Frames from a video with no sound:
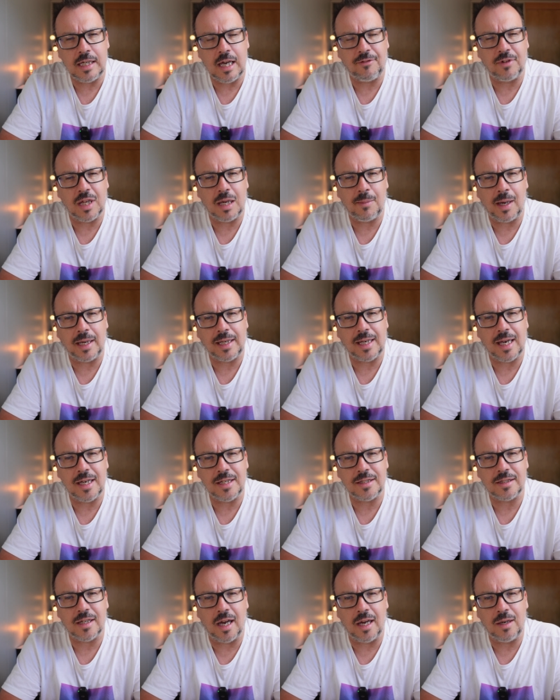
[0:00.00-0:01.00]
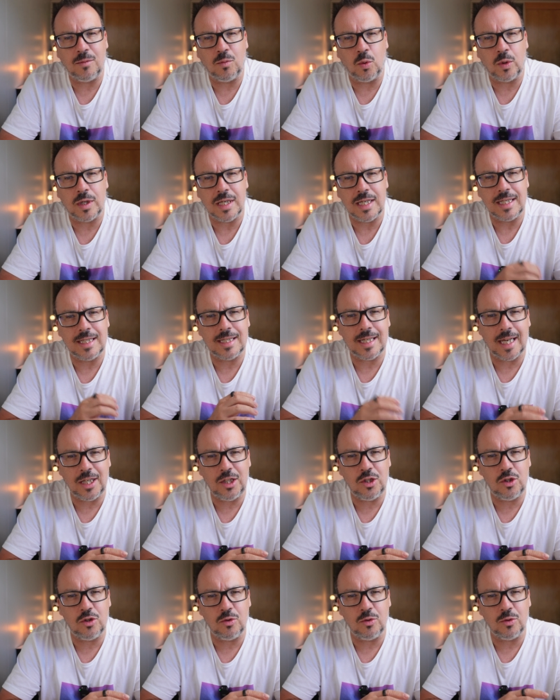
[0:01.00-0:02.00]
Flyby Guys, and we'll
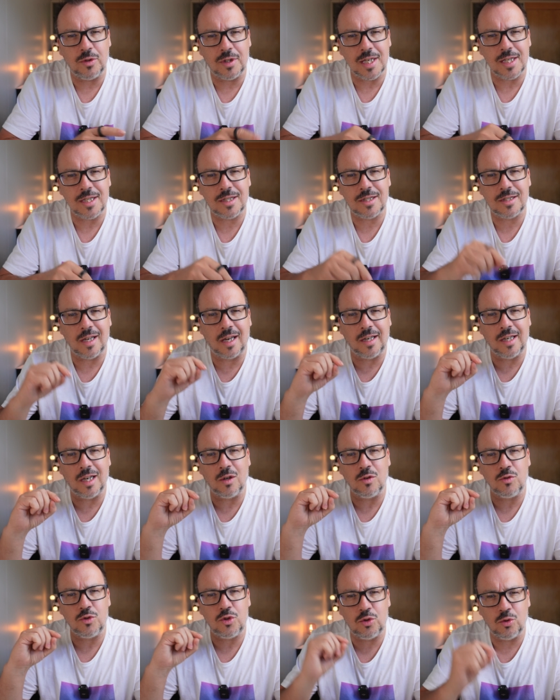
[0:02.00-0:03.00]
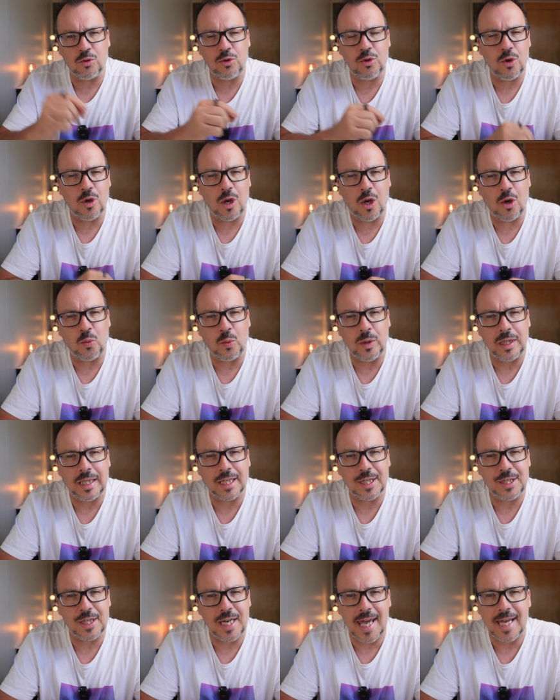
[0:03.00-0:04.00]
continue this, and I'll show you how we
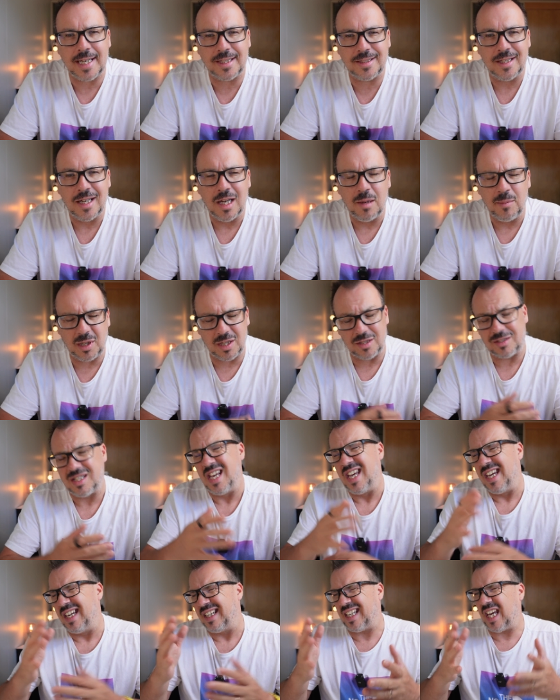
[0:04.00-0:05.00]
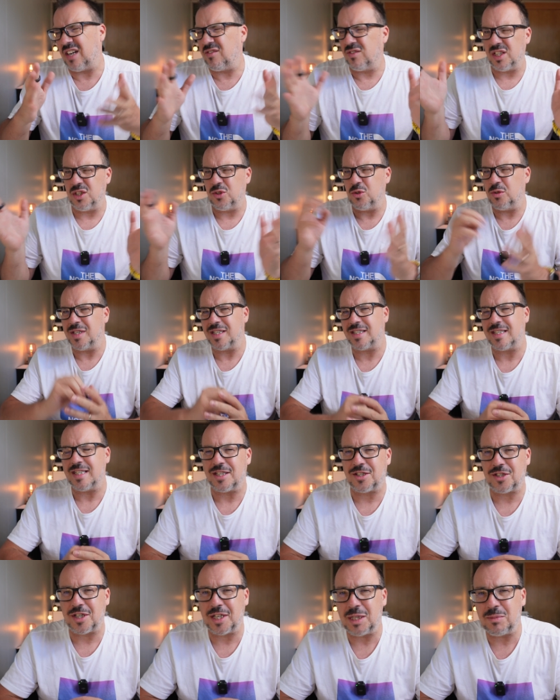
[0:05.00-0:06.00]
connect, because I can't really do this
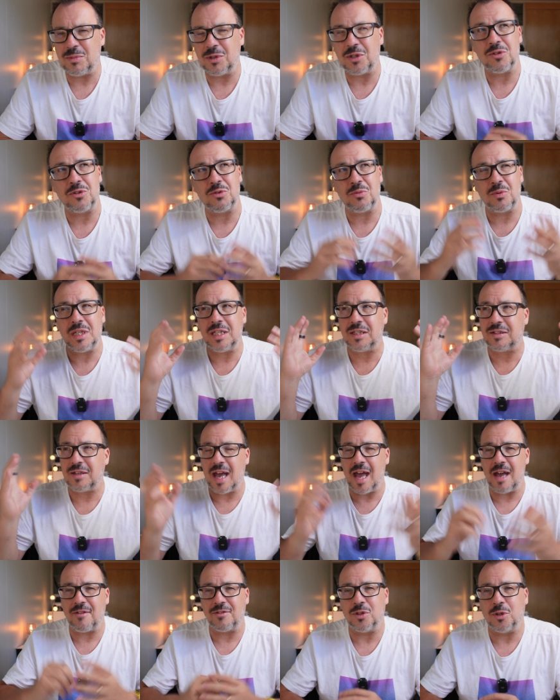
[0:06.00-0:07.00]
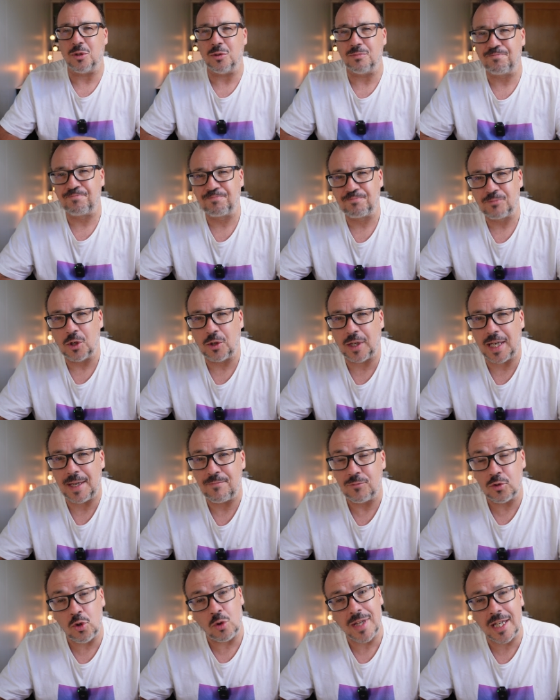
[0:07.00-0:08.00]
inside because we need to have it all. Okay,
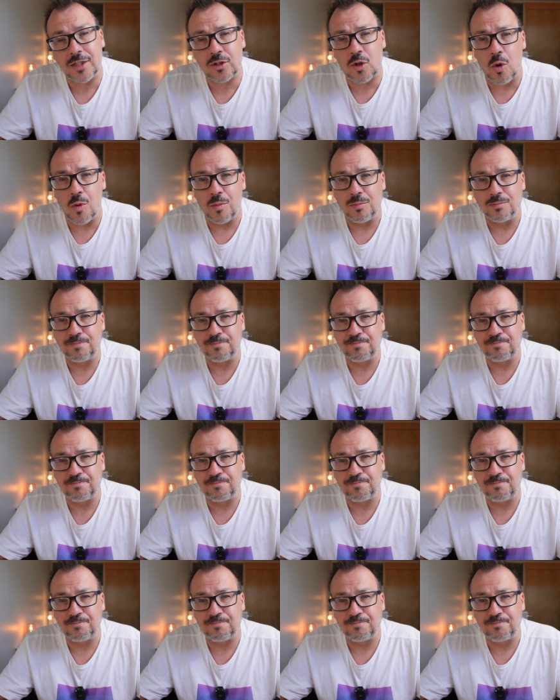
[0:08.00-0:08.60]
so let's go.